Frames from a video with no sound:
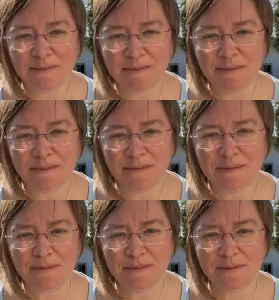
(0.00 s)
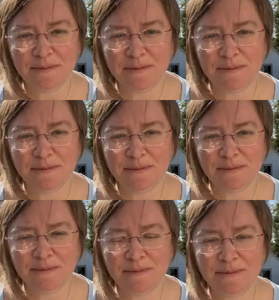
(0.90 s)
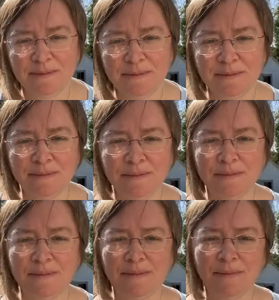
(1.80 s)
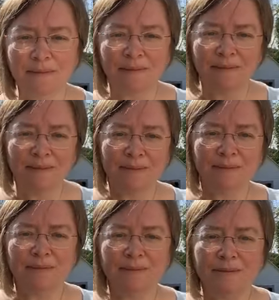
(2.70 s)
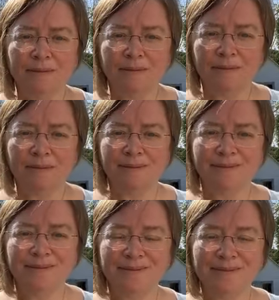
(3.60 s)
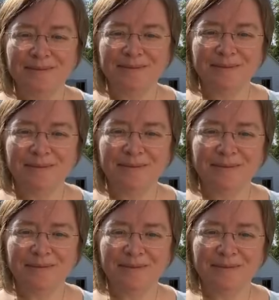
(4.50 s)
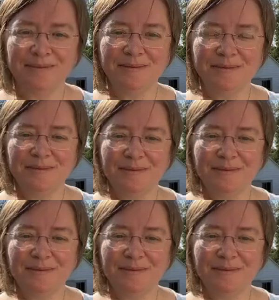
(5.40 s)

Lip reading: (silence)